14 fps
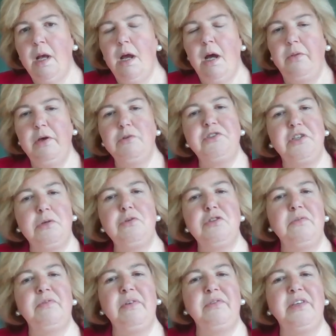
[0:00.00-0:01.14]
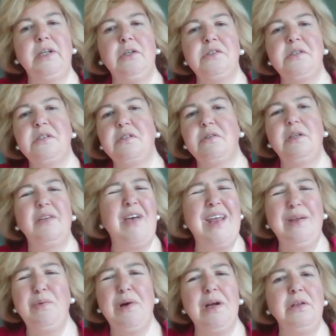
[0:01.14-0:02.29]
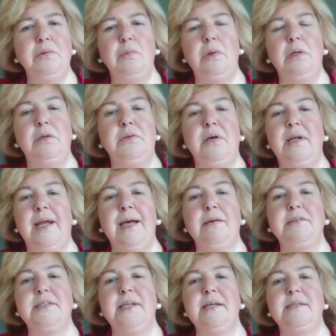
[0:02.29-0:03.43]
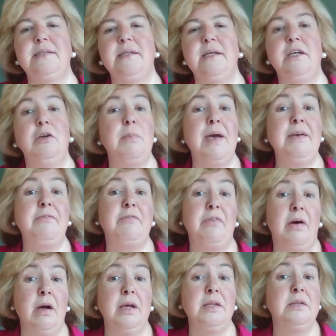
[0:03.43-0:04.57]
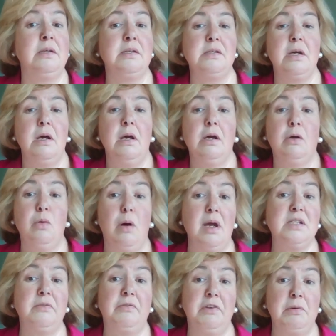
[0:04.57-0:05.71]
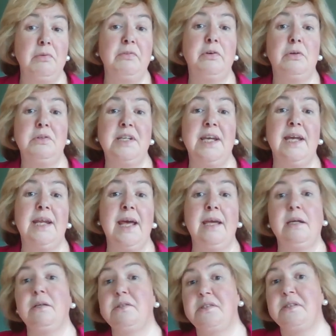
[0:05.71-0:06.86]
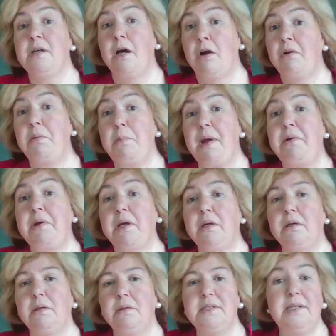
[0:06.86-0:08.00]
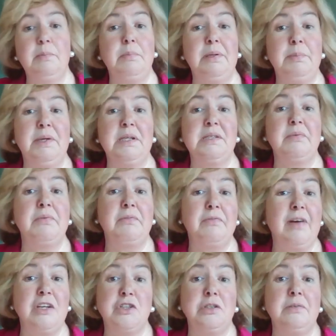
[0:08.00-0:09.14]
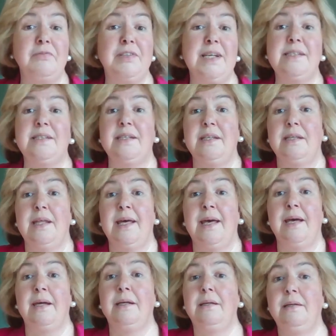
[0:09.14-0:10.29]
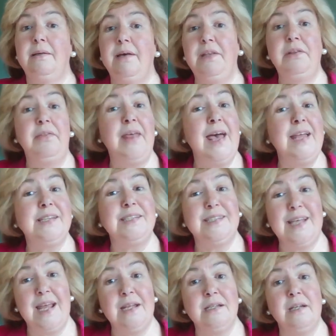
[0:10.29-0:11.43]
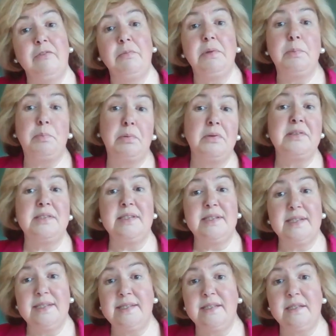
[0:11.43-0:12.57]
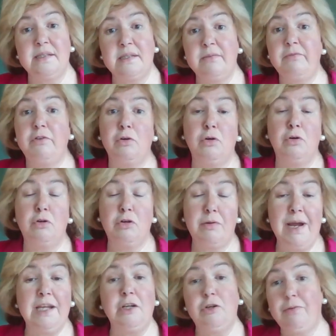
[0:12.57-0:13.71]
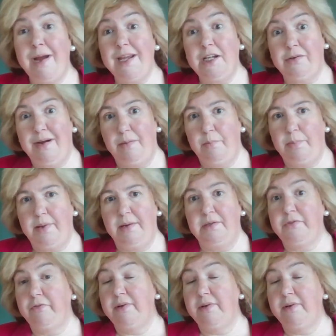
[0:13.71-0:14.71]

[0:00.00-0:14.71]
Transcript: And those 250 cousins could live anywhere in the world that allows testing. You may find that quite a few of your DNA cousins are American, simply because of the fashion of testing there and that they're descended from the brothers and sisters of your great great grandparents, for